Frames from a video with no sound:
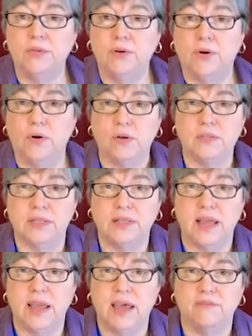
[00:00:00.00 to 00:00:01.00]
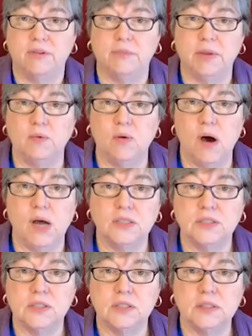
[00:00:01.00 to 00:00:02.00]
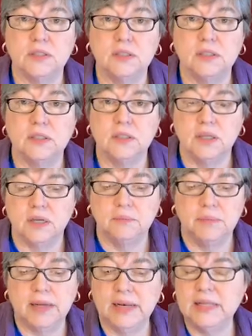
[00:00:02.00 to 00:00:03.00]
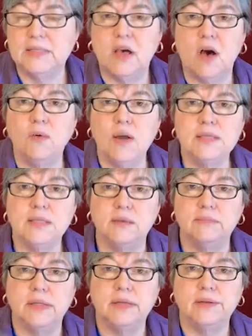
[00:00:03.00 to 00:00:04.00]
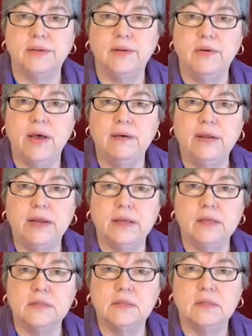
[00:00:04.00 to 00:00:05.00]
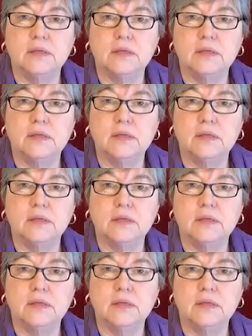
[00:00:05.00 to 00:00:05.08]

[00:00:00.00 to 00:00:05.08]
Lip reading: the girls and they have to be washed. But it's always something. You know how it is.